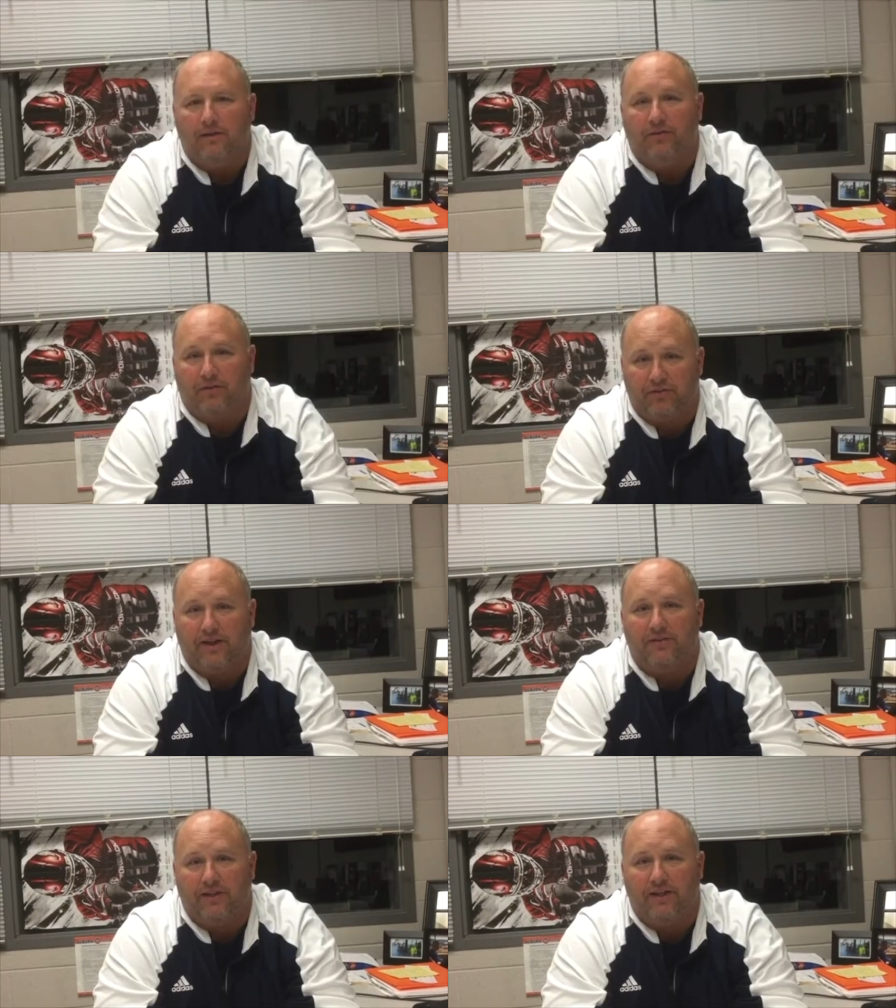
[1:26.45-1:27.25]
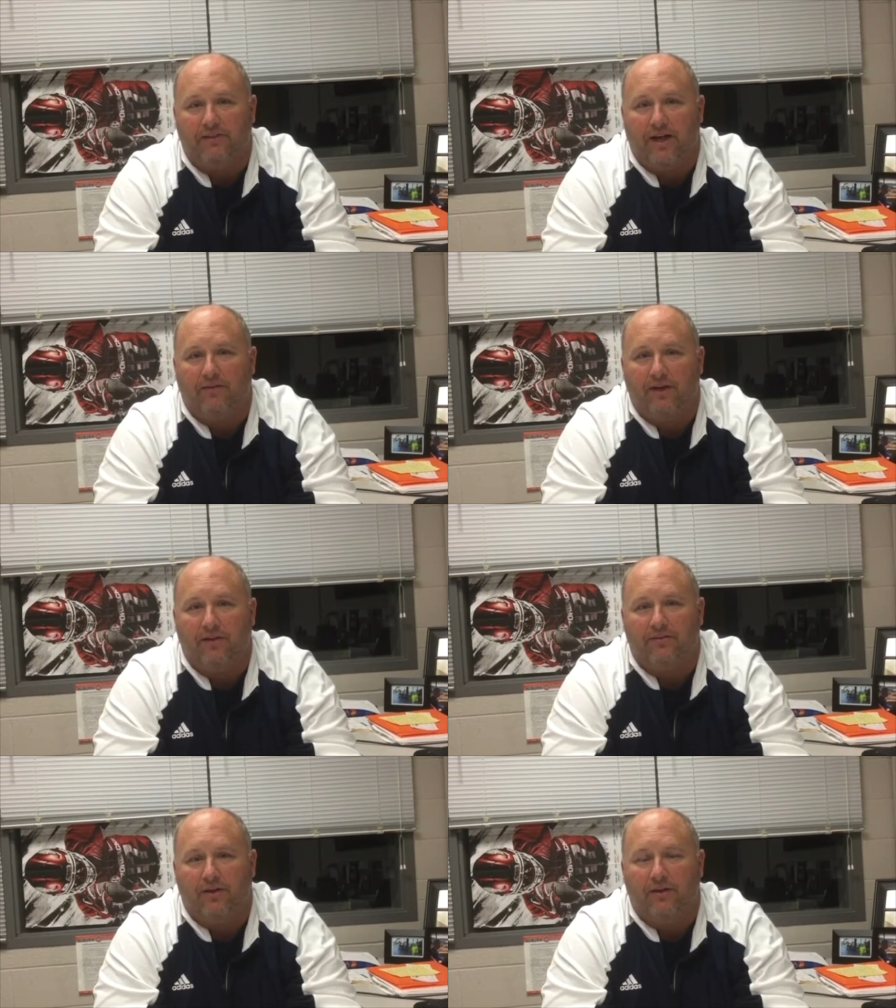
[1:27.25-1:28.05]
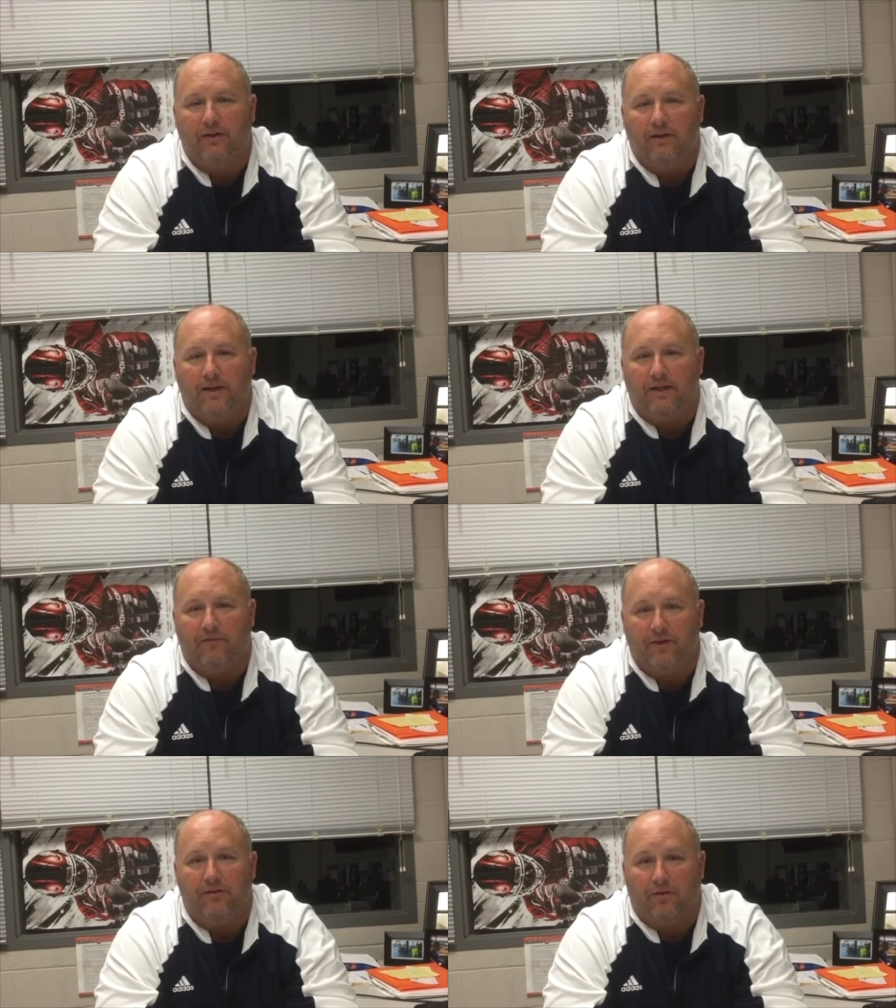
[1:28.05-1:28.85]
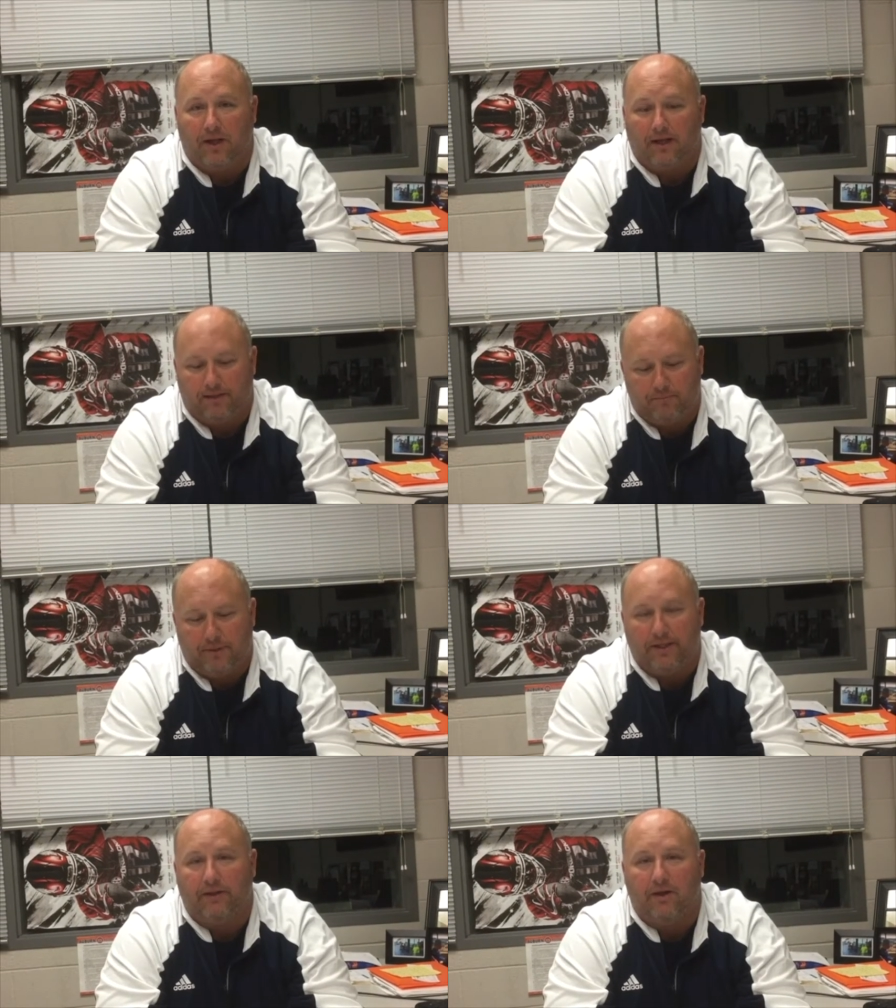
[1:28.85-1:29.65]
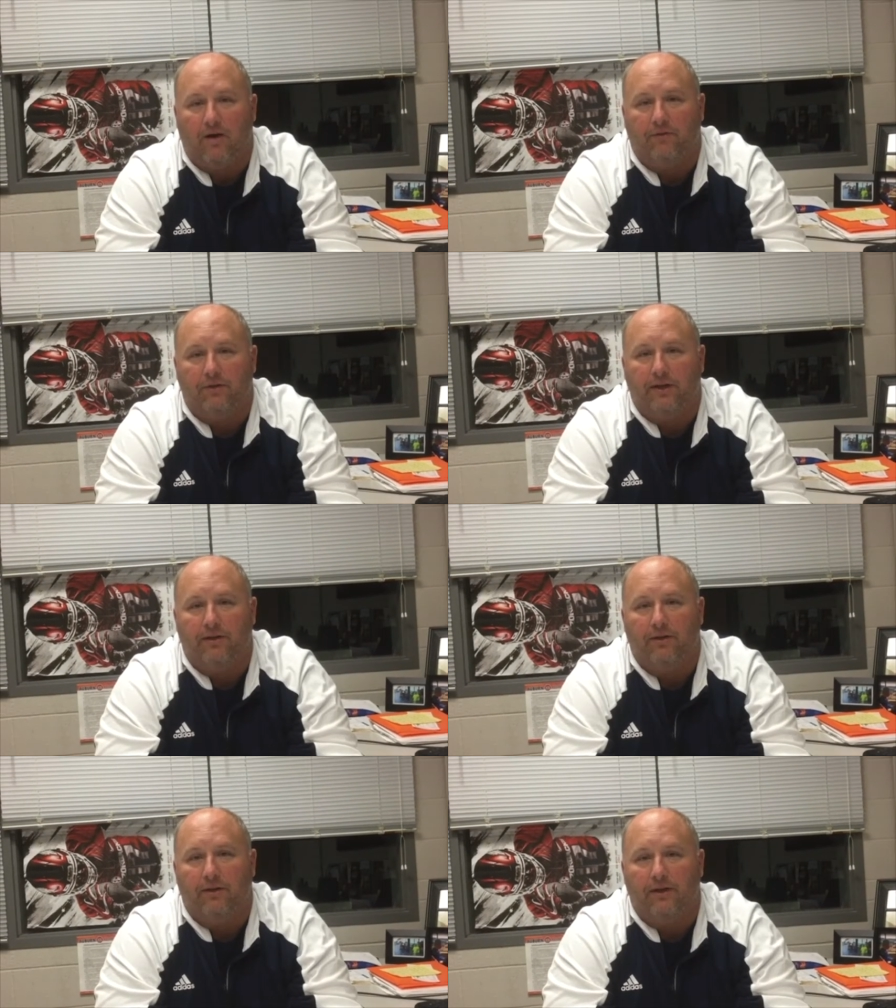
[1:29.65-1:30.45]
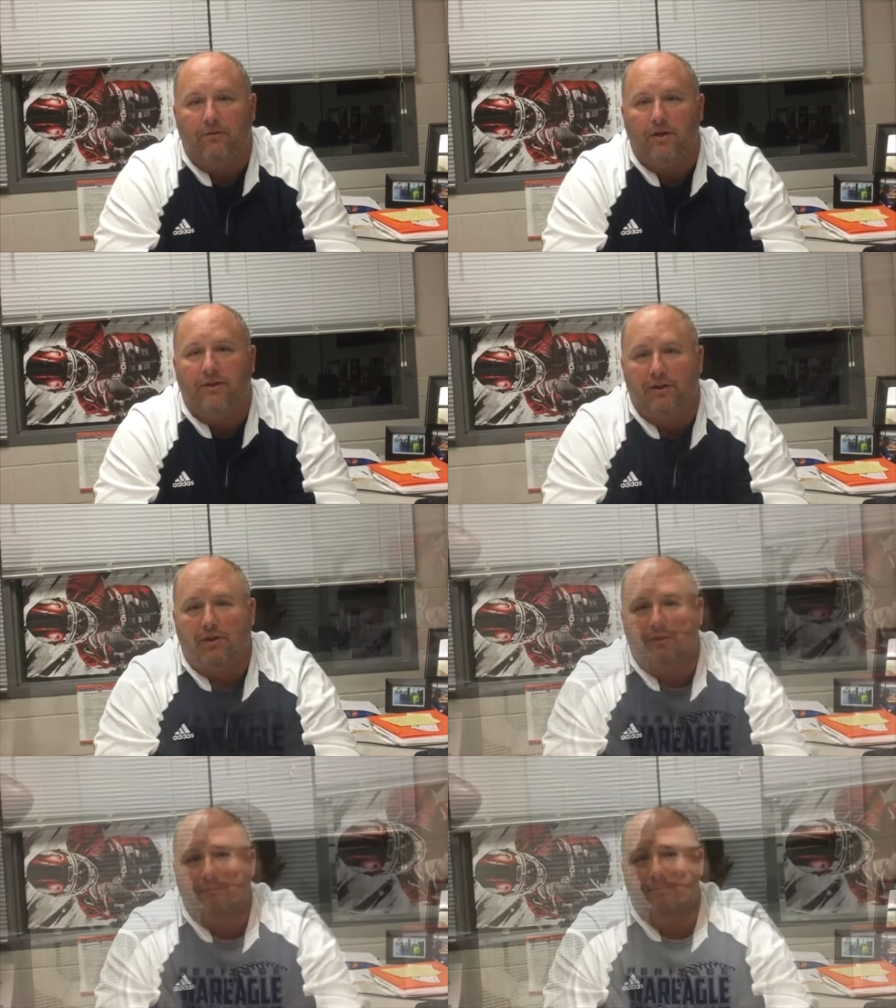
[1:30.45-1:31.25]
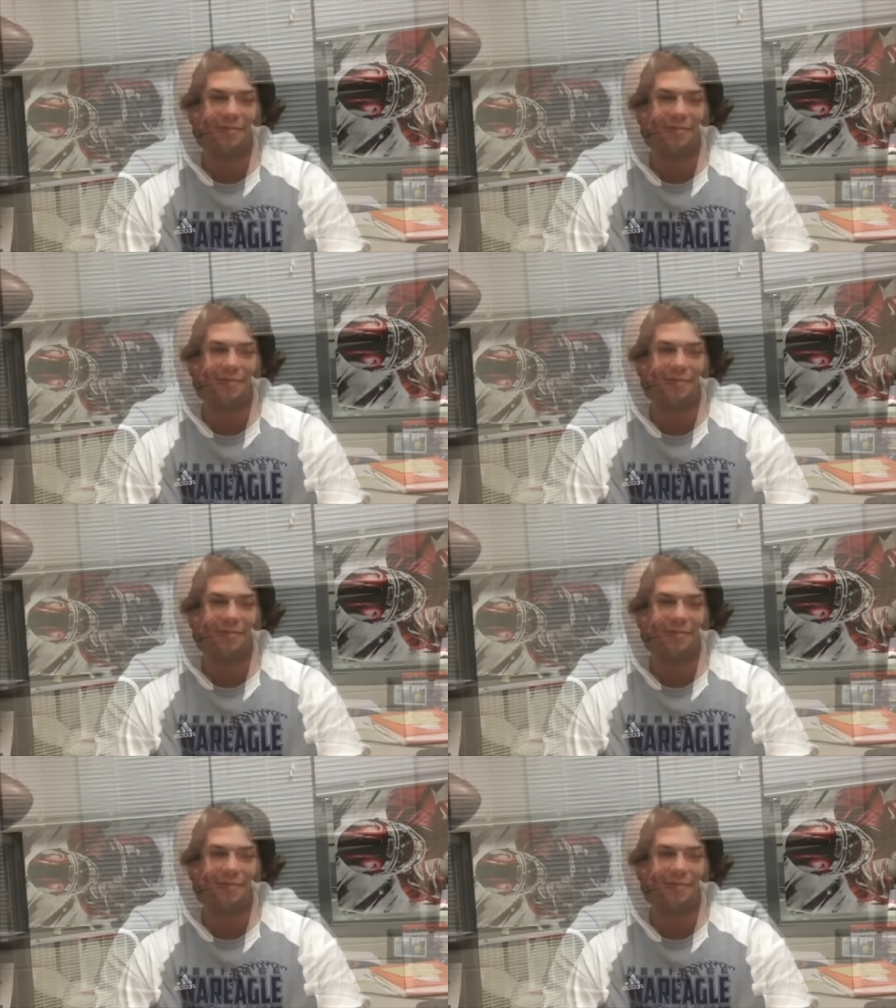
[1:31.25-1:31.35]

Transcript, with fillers: the success that he's having as a individual like being the conference leader in, in rushing yards.